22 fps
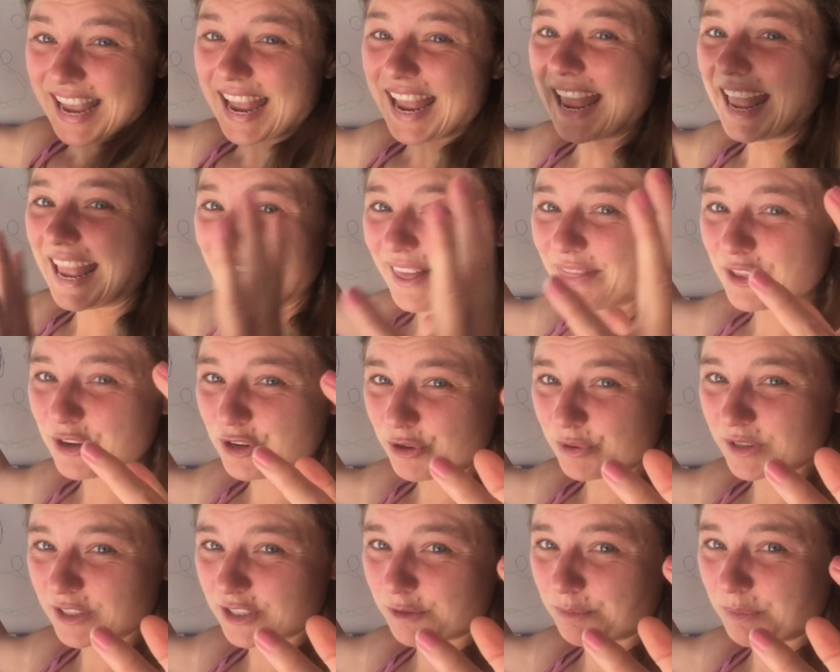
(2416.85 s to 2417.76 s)
and the
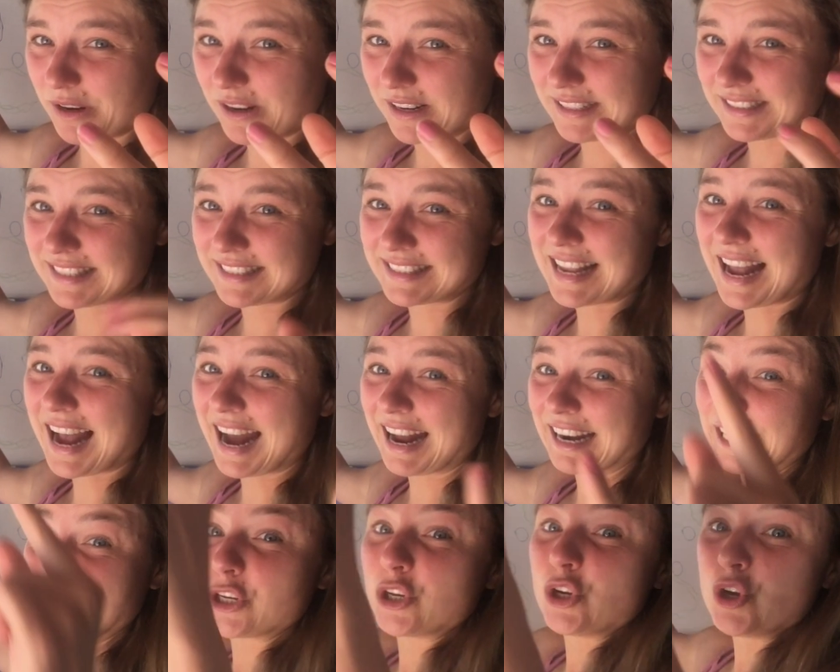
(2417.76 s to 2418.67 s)
new experience is
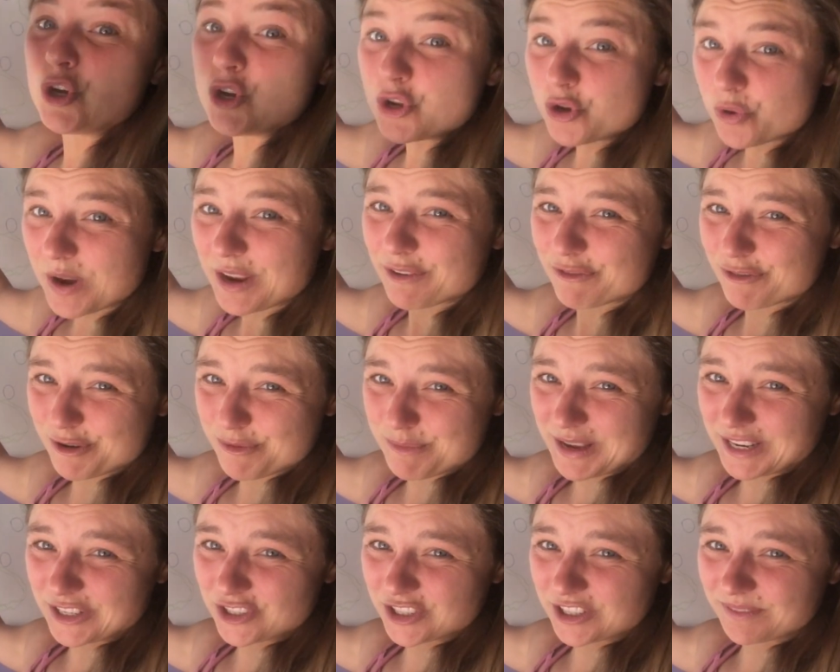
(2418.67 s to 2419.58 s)
adding new
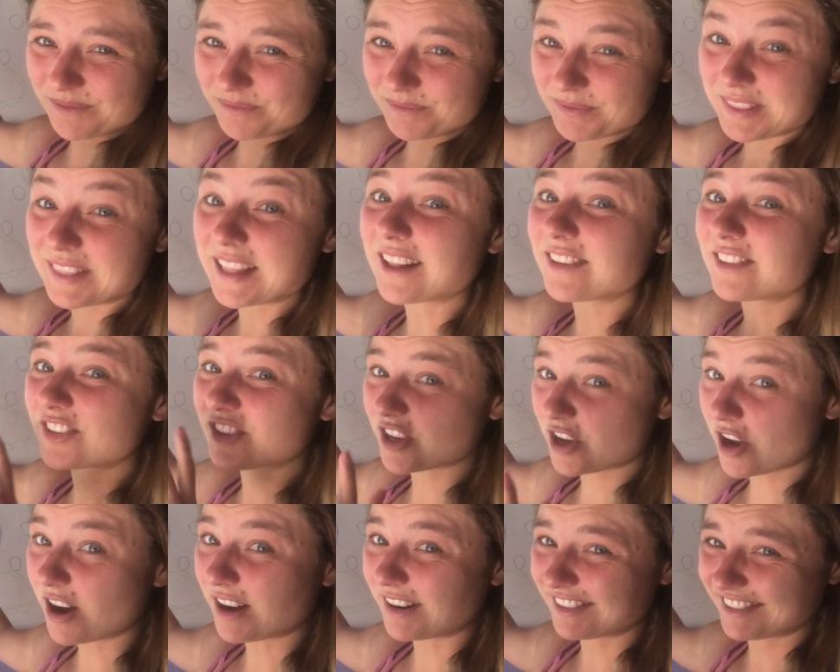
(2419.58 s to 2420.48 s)
information. That's
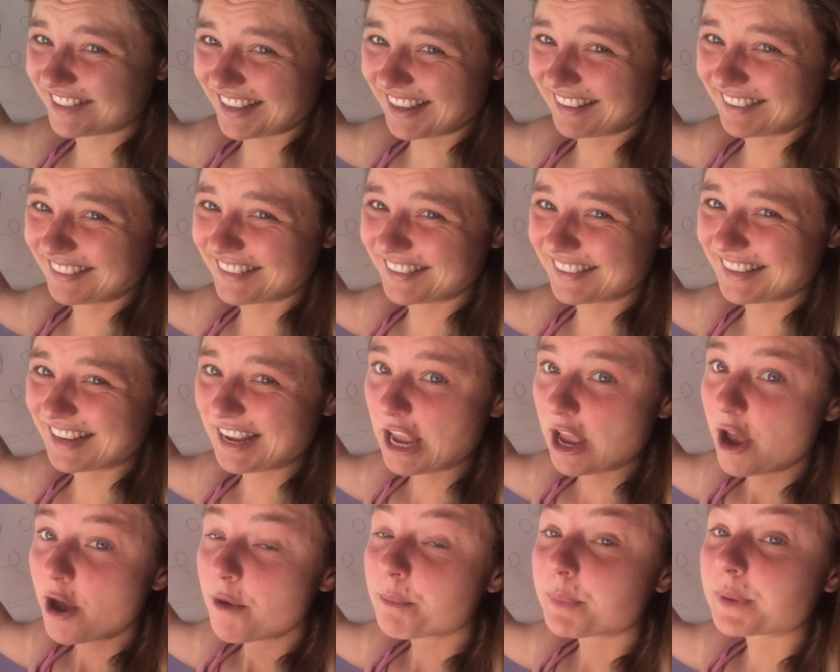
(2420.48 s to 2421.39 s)
the content.
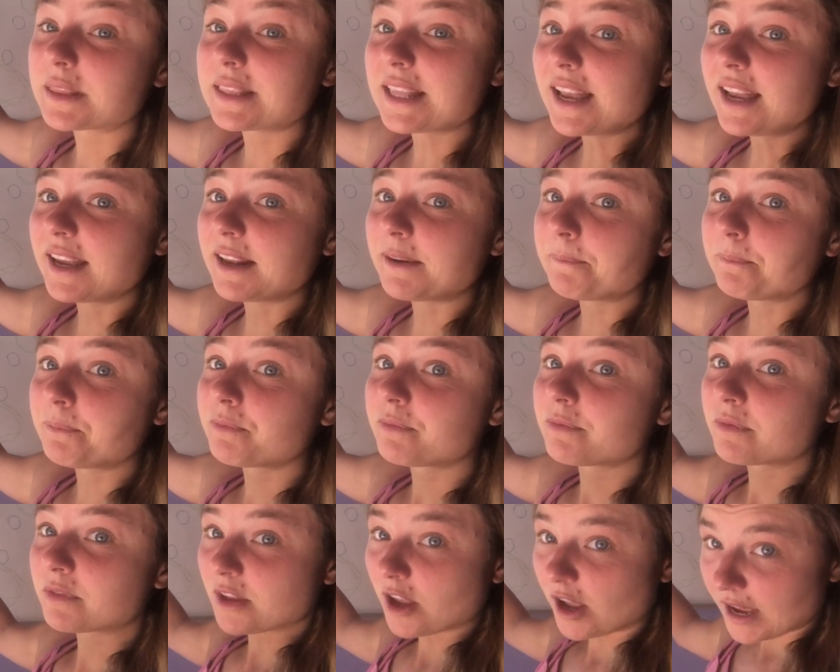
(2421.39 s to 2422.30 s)
But then,
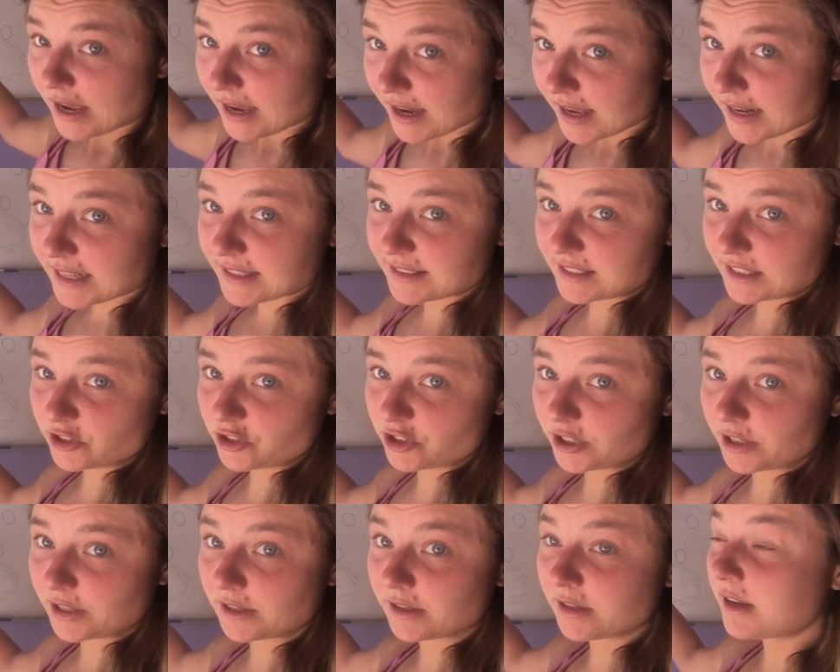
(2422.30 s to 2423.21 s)
in
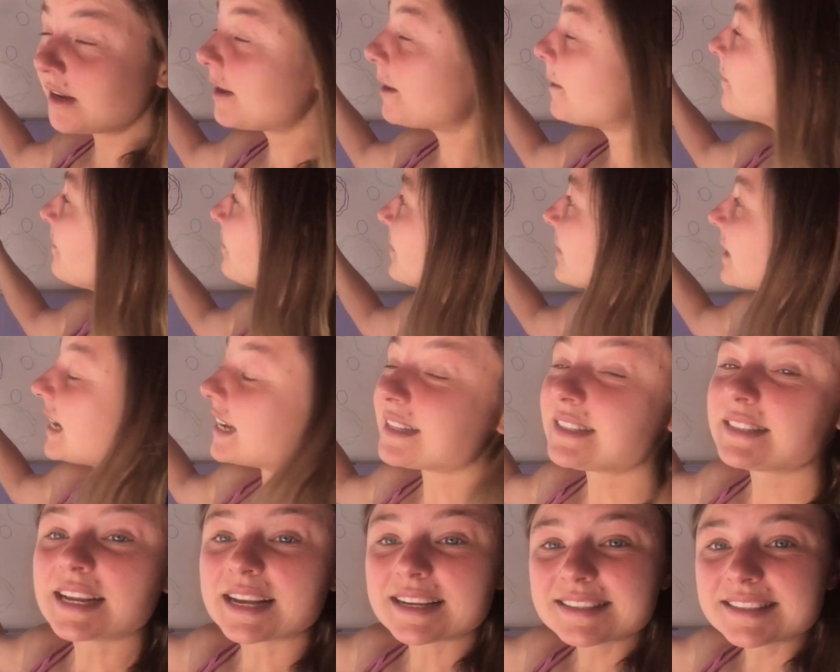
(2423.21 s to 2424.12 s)
addition,
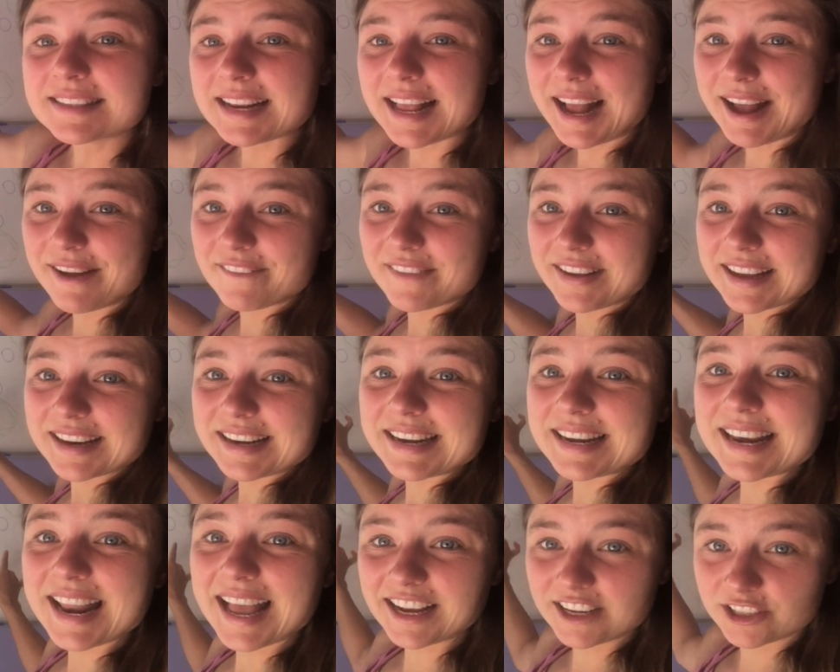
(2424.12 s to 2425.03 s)
it doesn't have
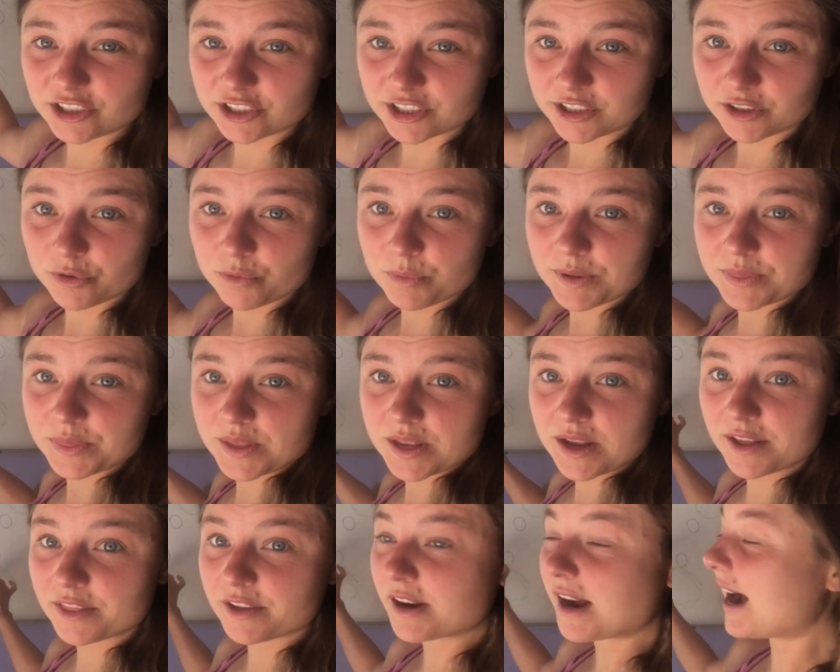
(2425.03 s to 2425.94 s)
connection with
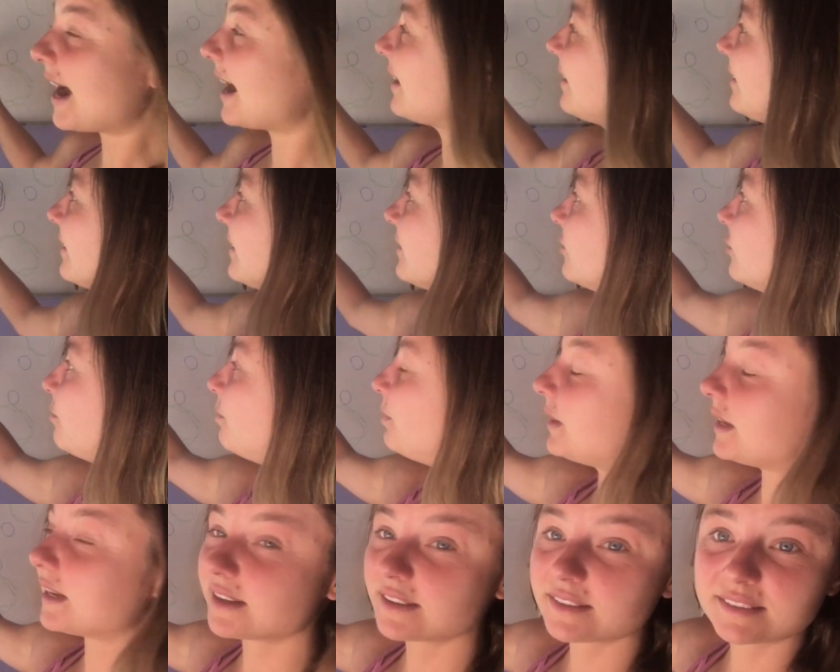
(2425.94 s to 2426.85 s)
the other islands
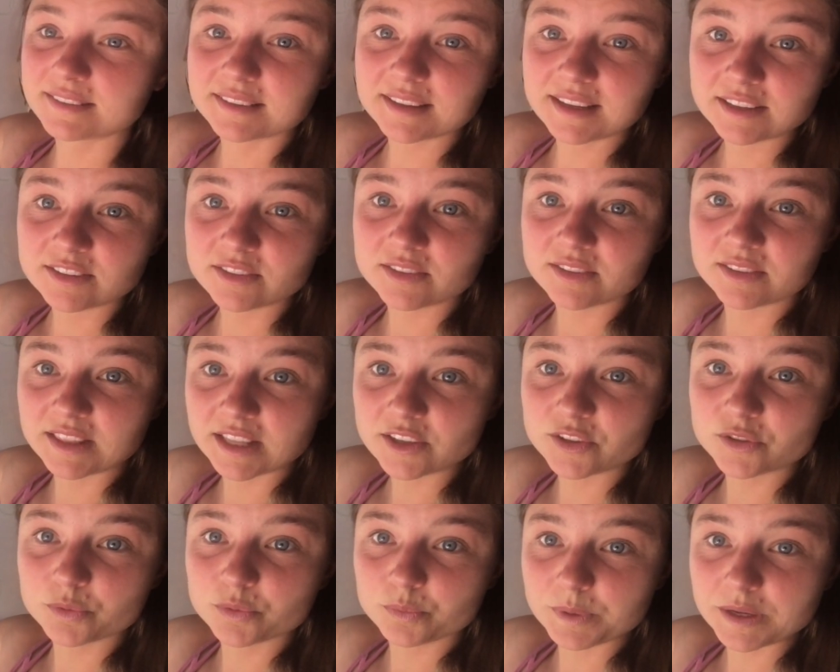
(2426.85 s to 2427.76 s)
because it's
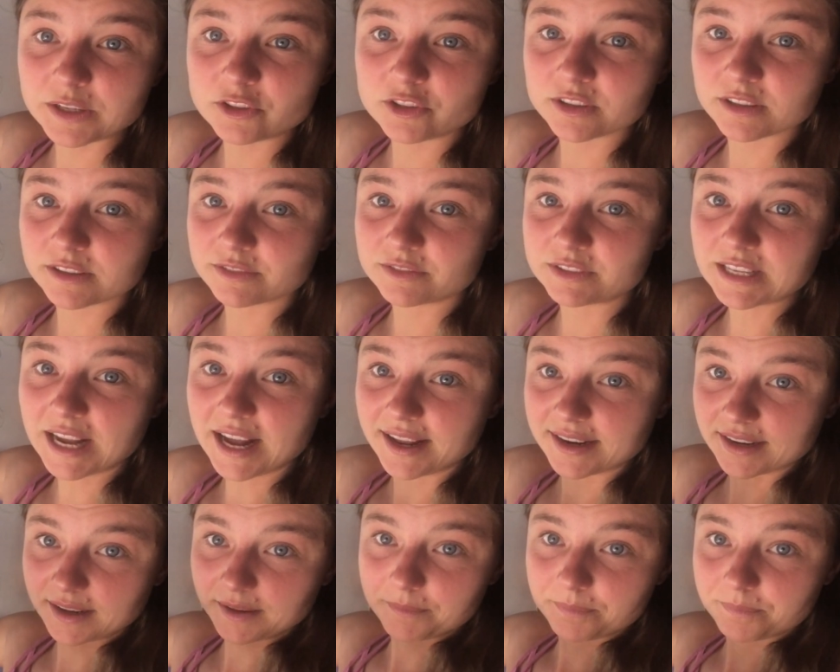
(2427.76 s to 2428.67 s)
this region of
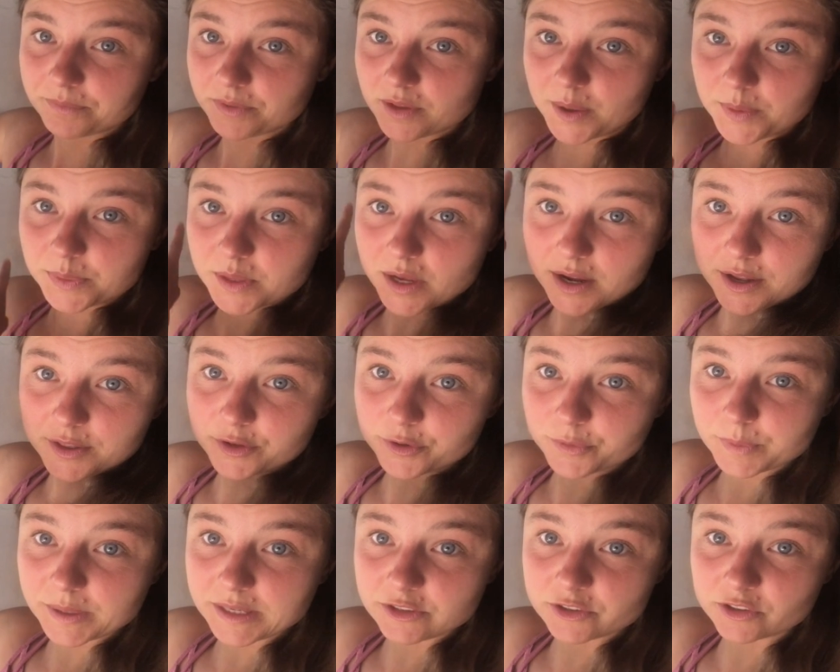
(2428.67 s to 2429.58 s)
data, not the other
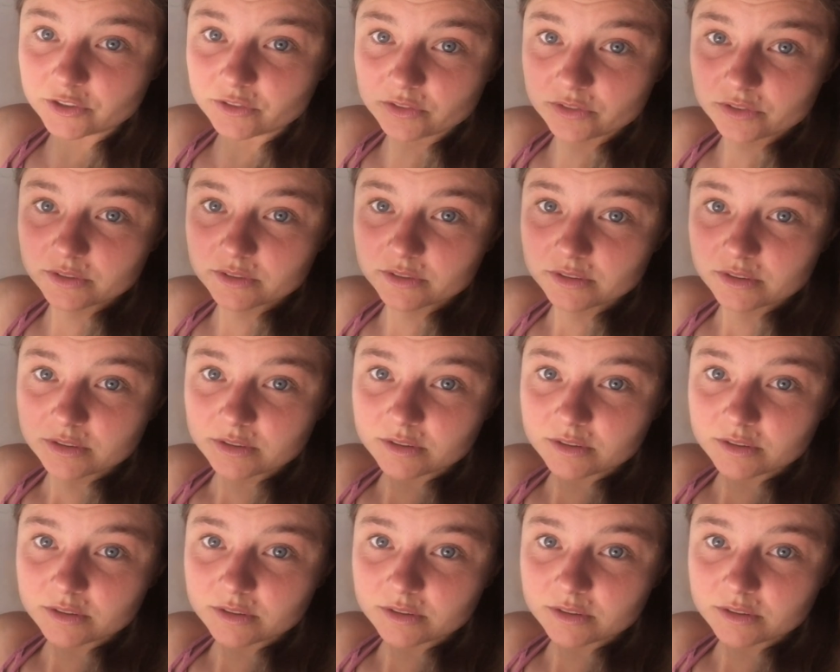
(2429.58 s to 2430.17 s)
regions.